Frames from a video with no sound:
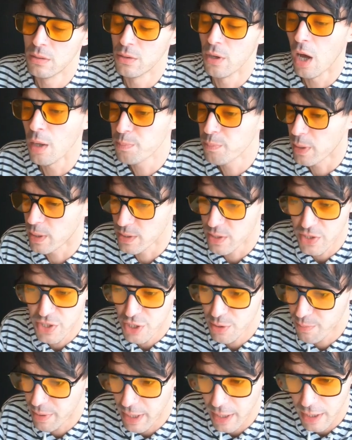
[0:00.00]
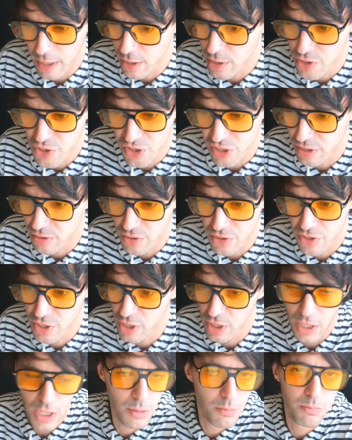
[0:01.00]
participating in Cirque du
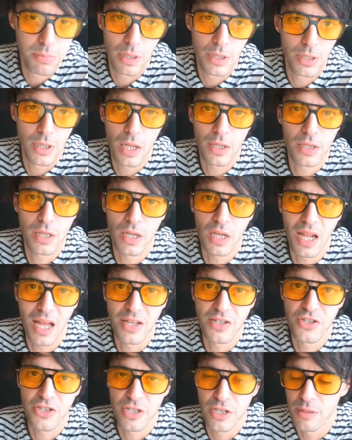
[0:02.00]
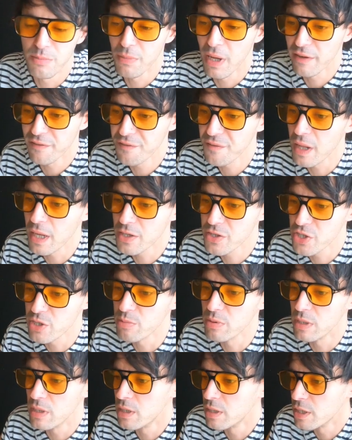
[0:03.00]
Soleil, but nonetheless, did my
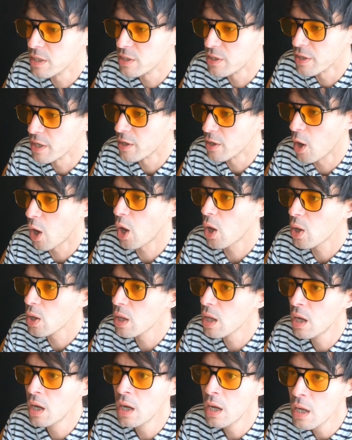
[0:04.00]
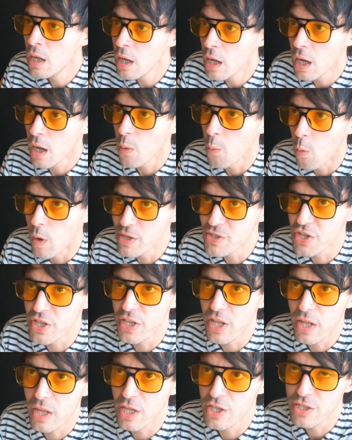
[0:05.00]
flexibility, did it all, was
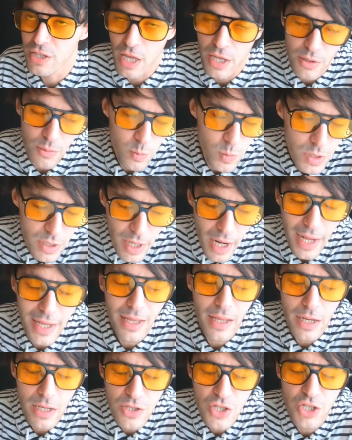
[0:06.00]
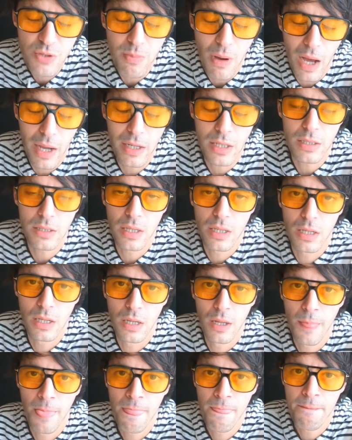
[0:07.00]
it did I get inspired?
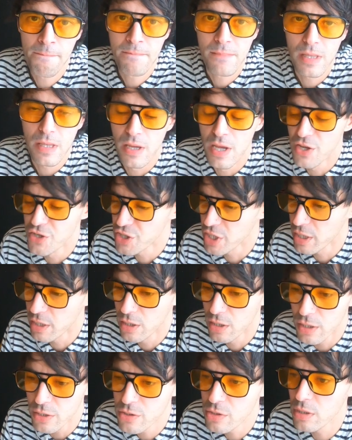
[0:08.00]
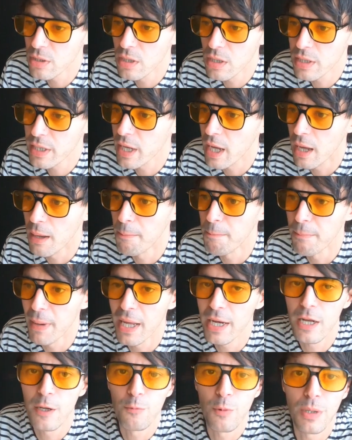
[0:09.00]
Is it good to look at
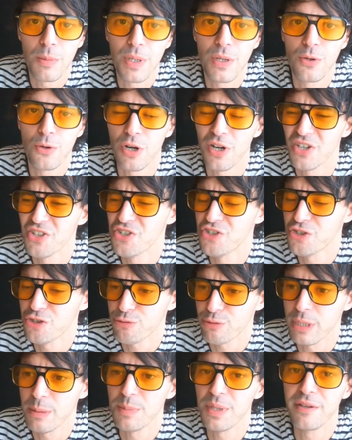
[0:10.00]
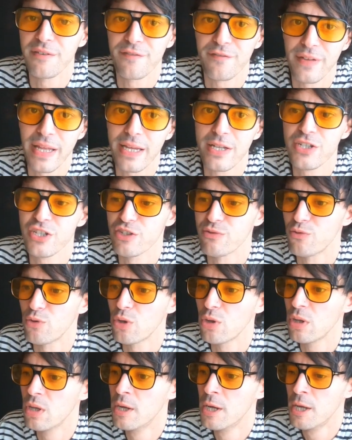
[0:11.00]
men and women who are extremely
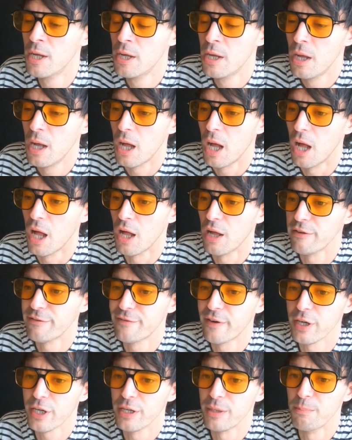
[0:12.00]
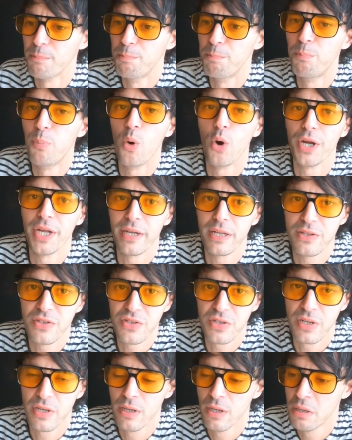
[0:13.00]
flexible, fucking
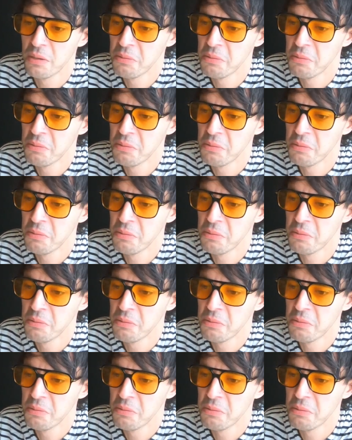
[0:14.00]
buoyant,